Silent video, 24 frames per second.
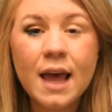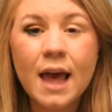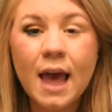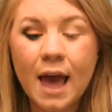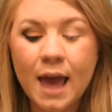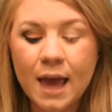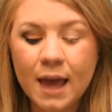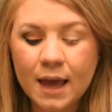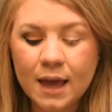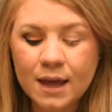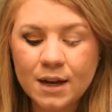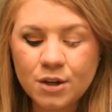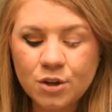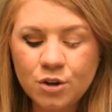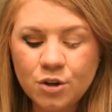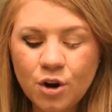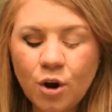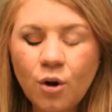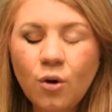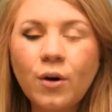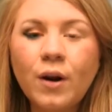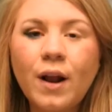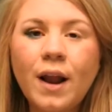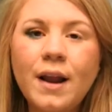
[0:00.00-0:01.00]
and you
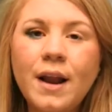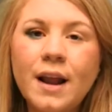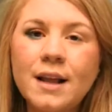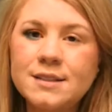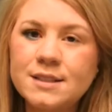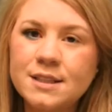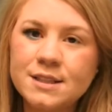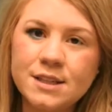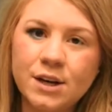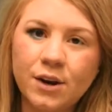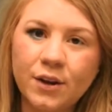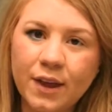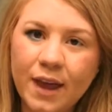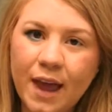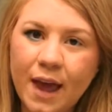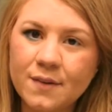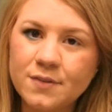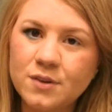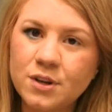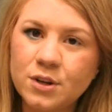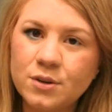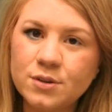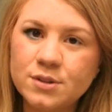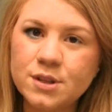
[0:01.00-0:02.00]
don't necessarily have
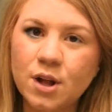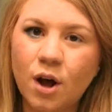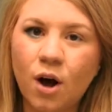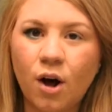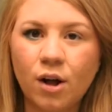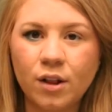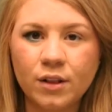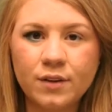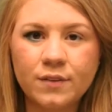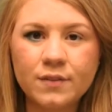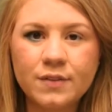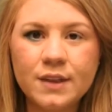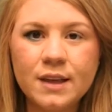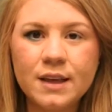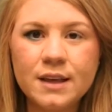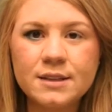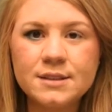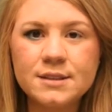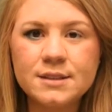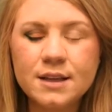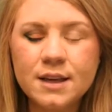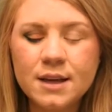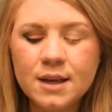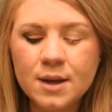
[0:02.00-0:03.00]
to use all of
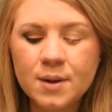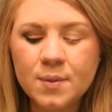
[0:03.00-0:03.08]
these,